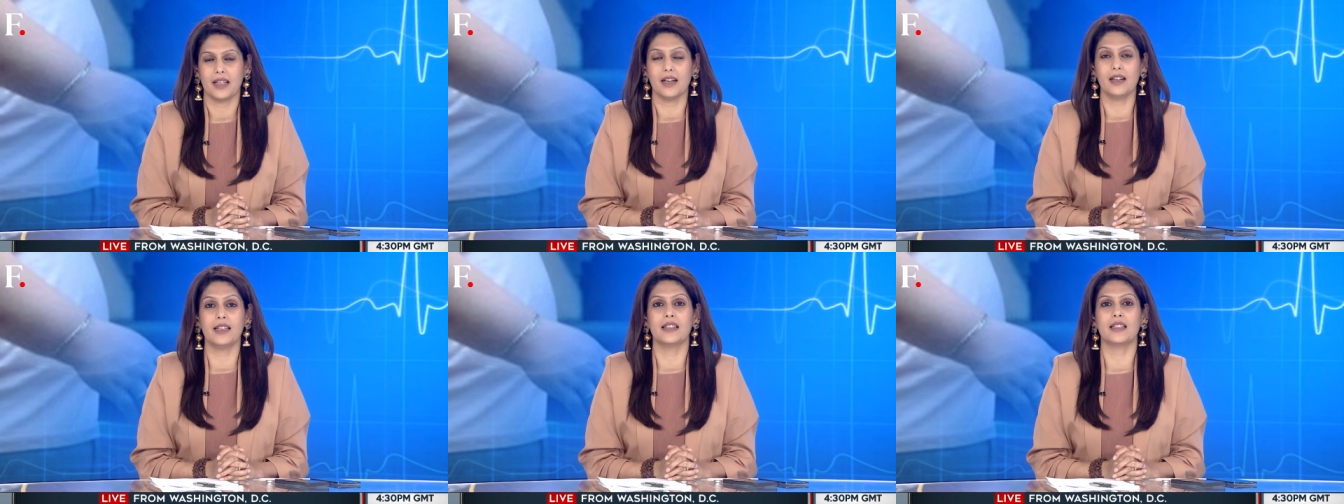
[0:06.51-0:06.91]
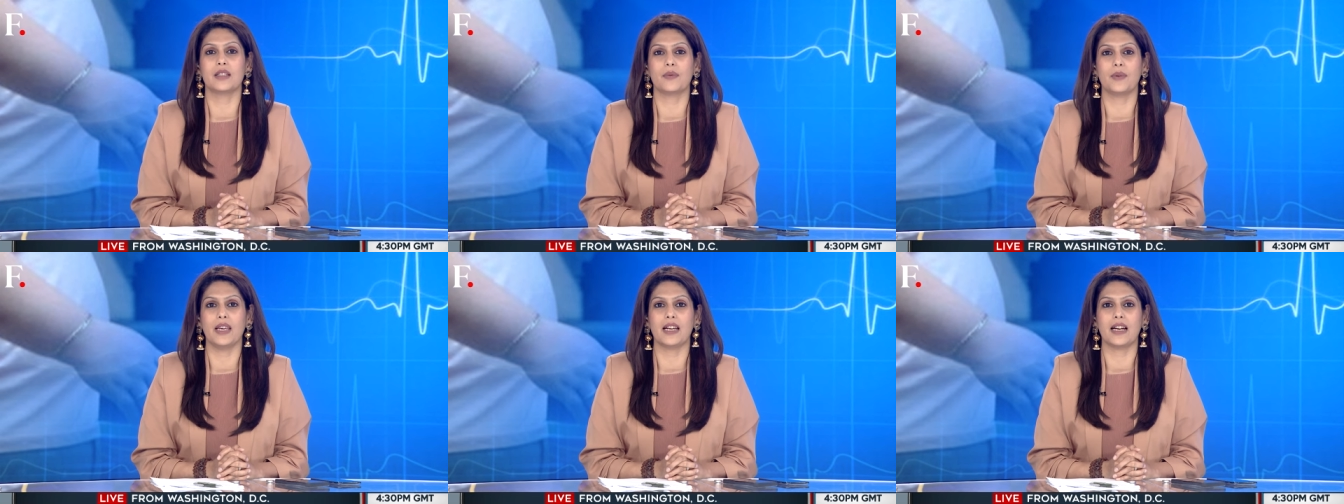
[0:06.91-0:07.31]
Earlier
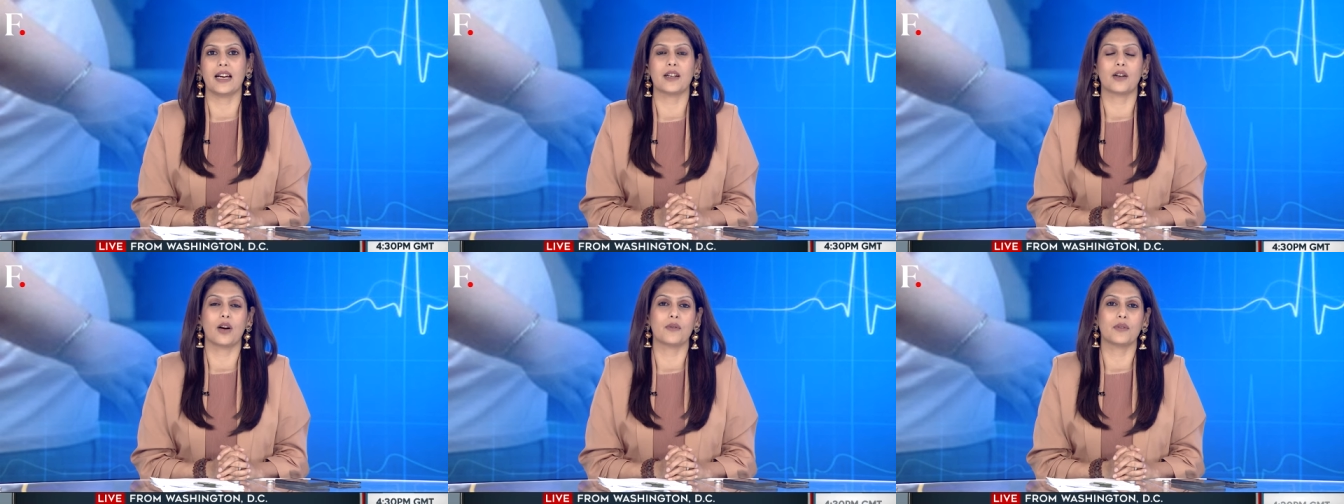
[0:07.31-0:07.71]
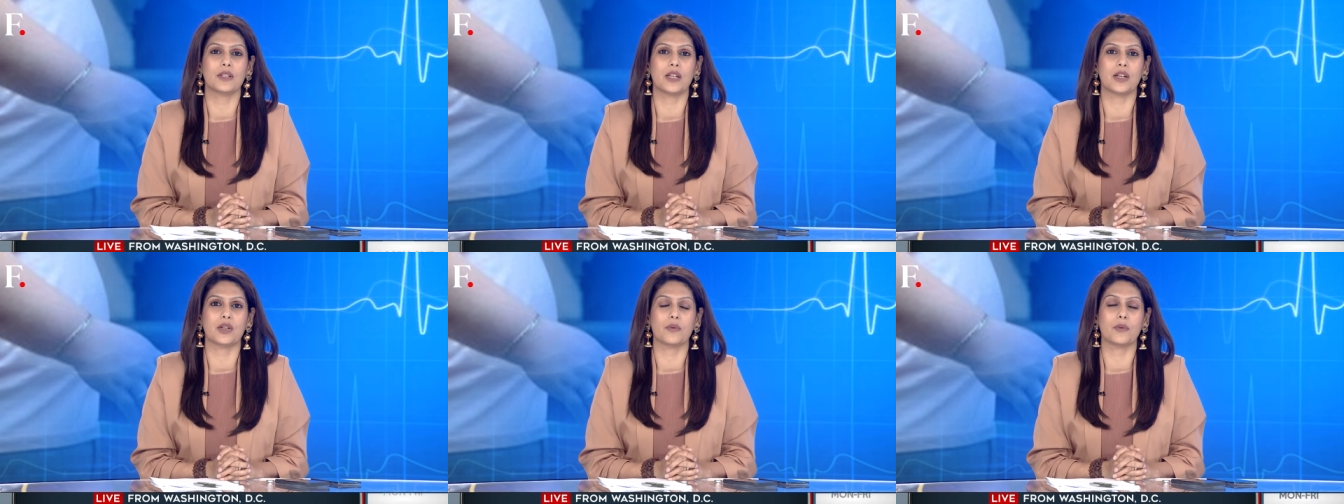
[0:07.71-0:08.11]
this week, I had a
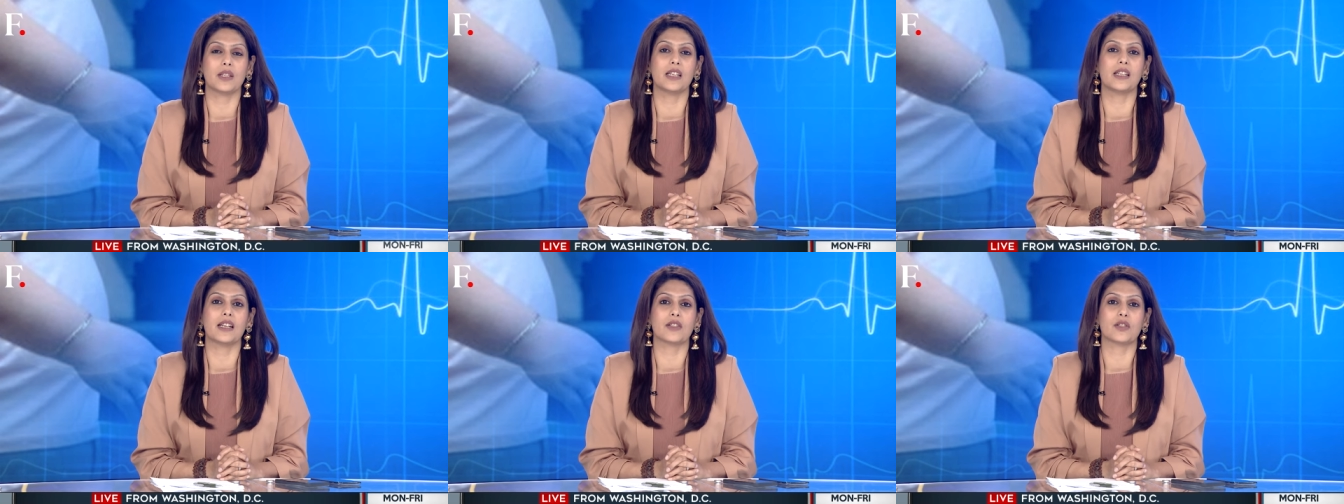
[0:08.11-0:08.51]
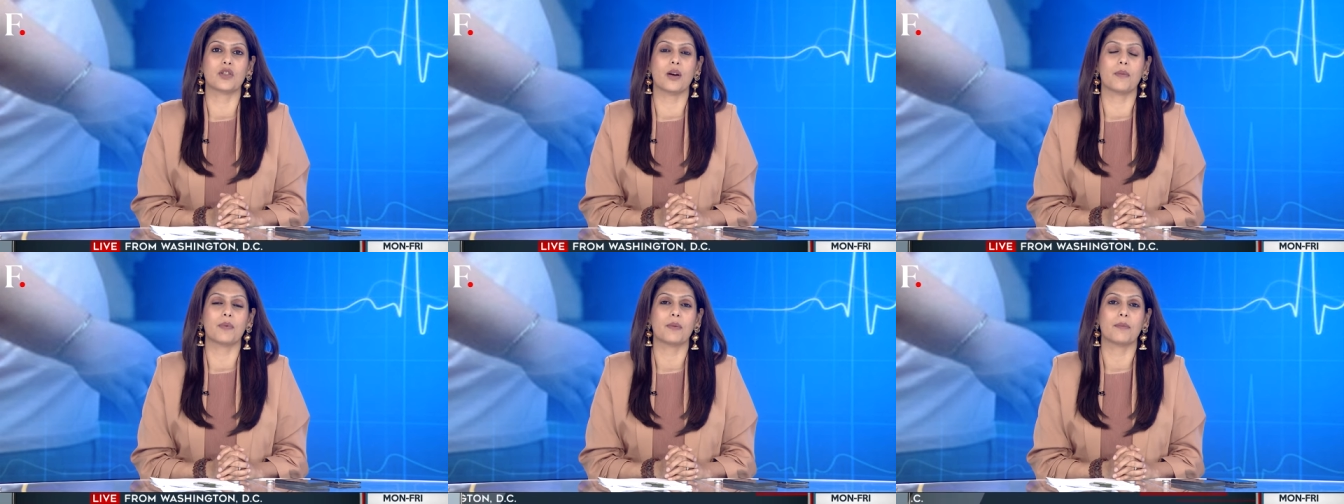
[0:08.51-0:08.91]
conversation with India's
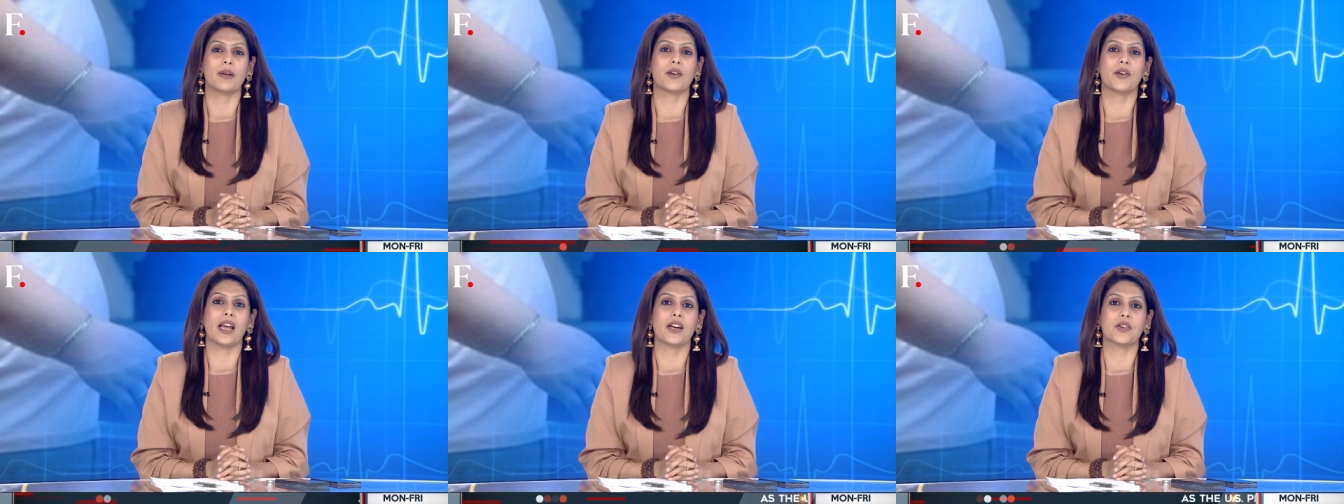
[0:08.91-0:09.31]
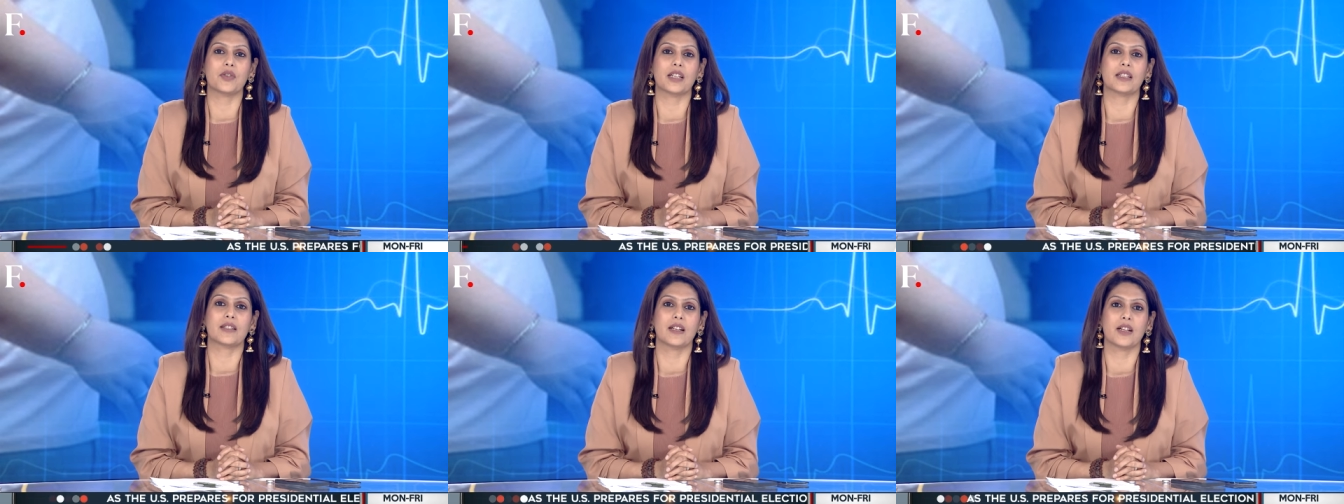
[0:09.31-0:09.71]
top
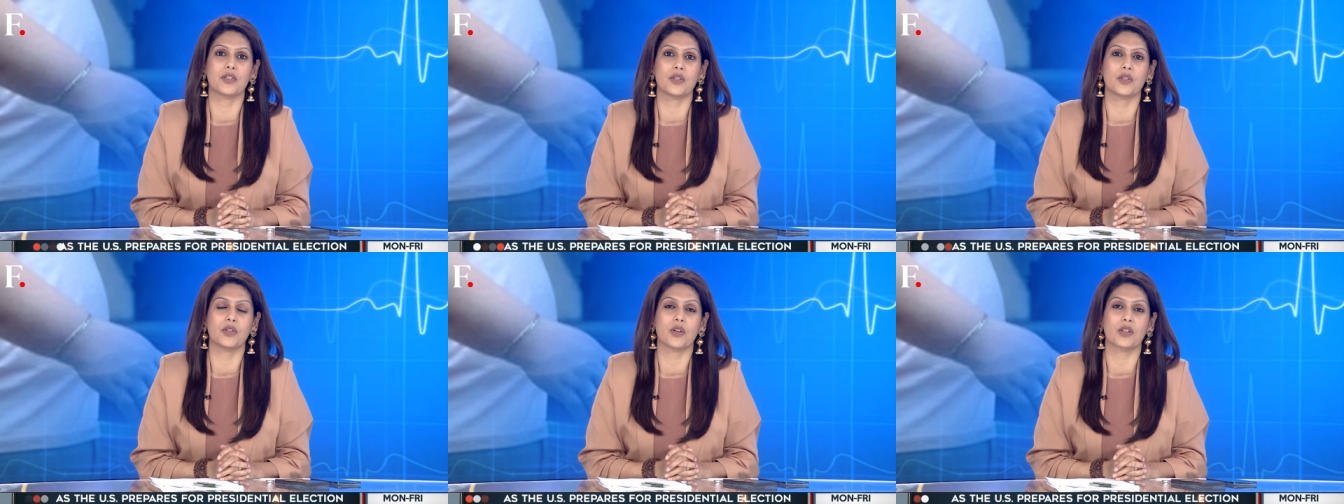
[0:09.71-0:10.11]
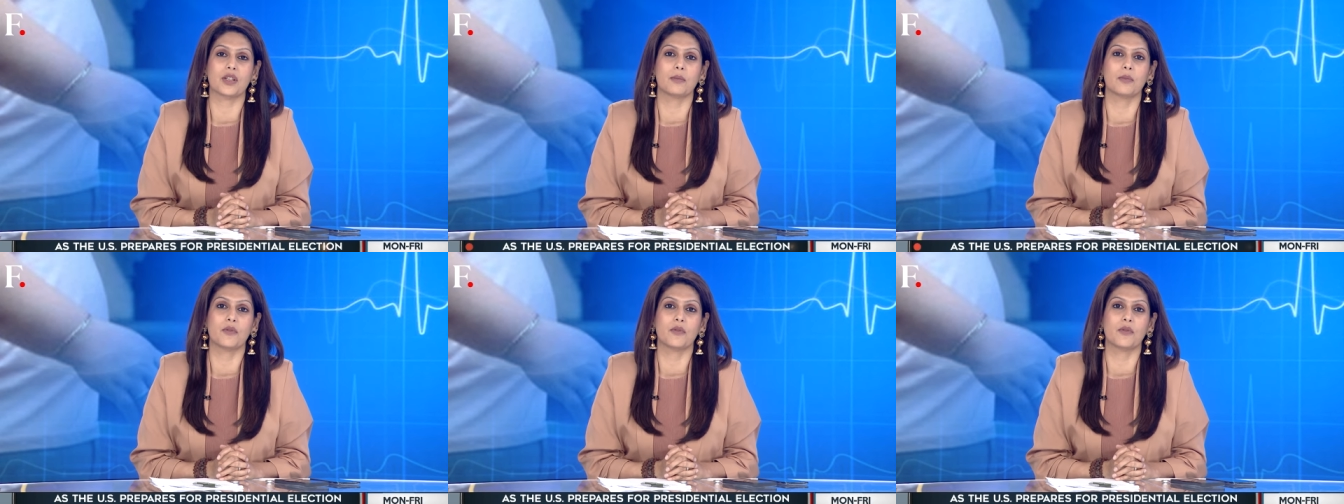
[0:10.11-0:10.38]
bariatric surgeon, Dr.